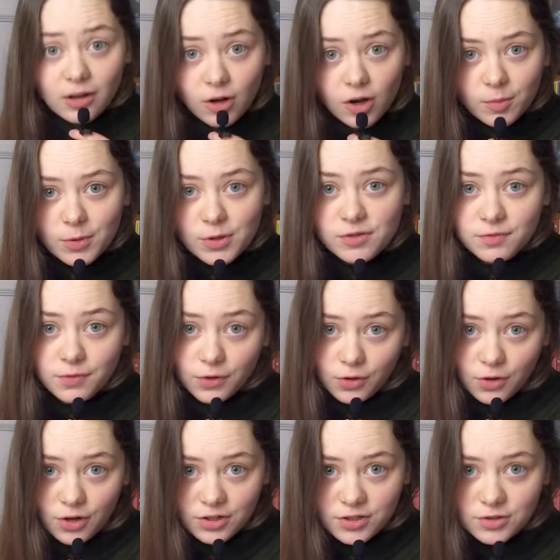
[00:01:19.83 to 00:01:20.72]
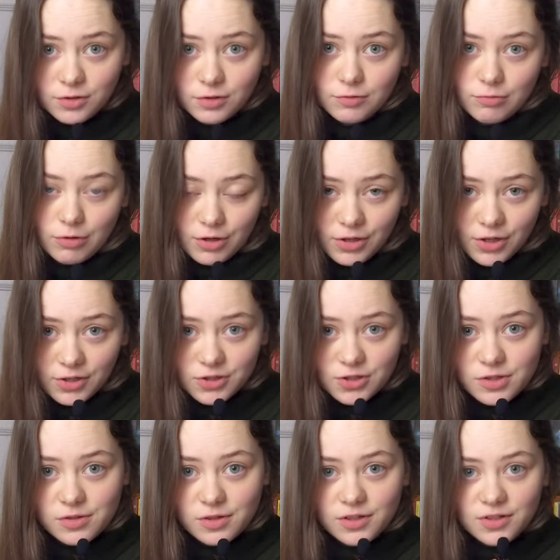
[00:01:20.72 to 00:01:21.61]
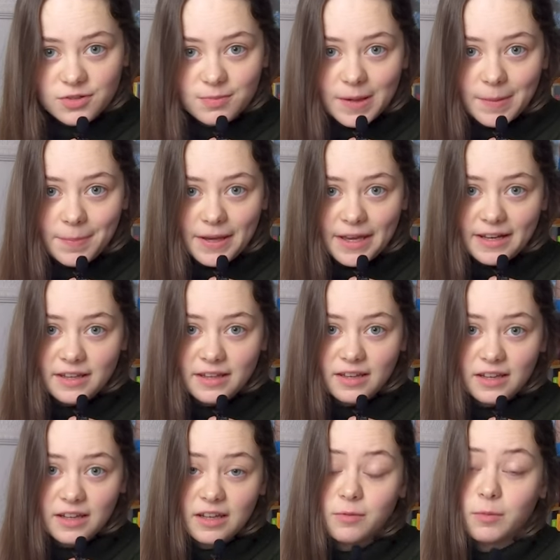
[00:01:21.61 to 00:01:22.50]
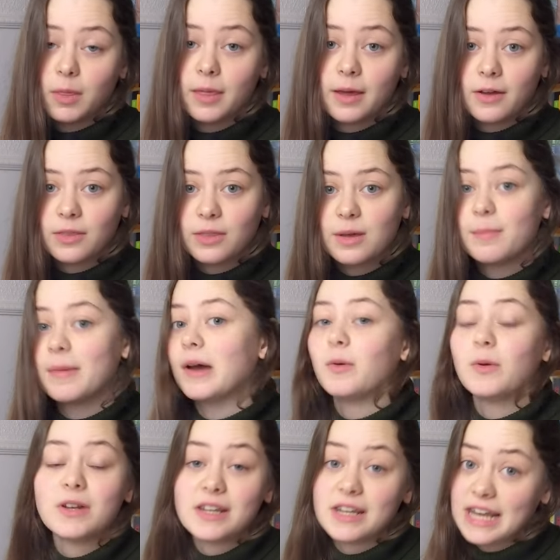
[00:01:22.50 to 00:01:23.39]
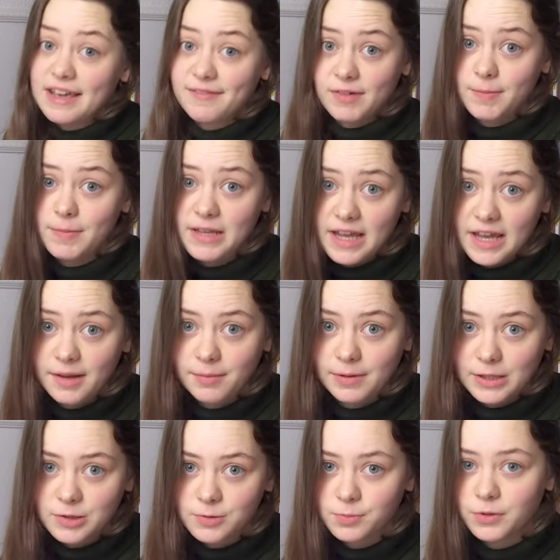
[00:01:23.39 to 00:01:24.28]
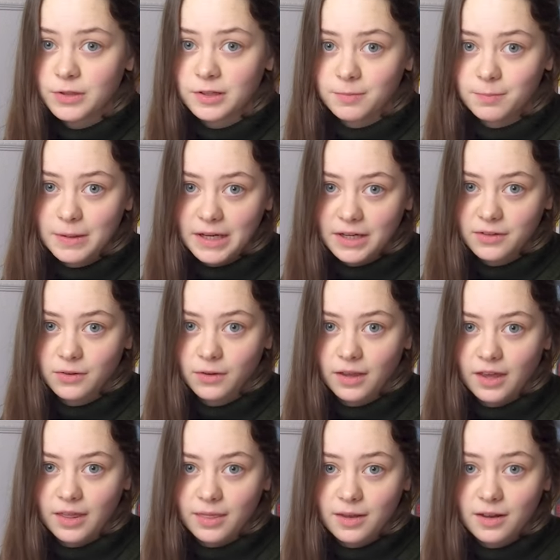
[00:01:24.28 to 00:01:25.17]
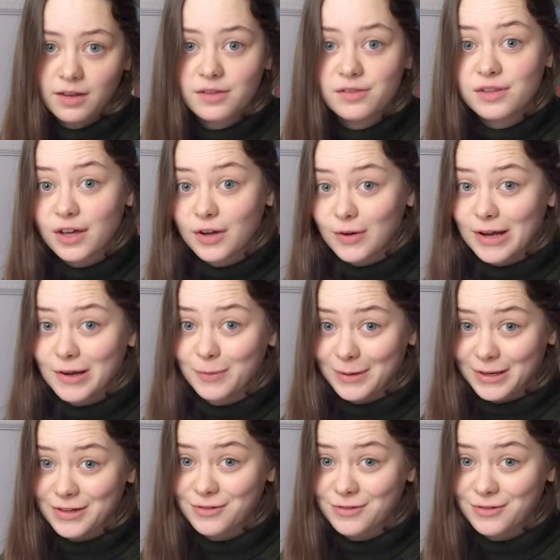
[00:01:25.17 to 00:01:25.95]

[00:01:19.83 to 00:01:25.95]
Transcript: almost forgot to draw notches onto my pattern, and without them I would never be able to put it back together, so I will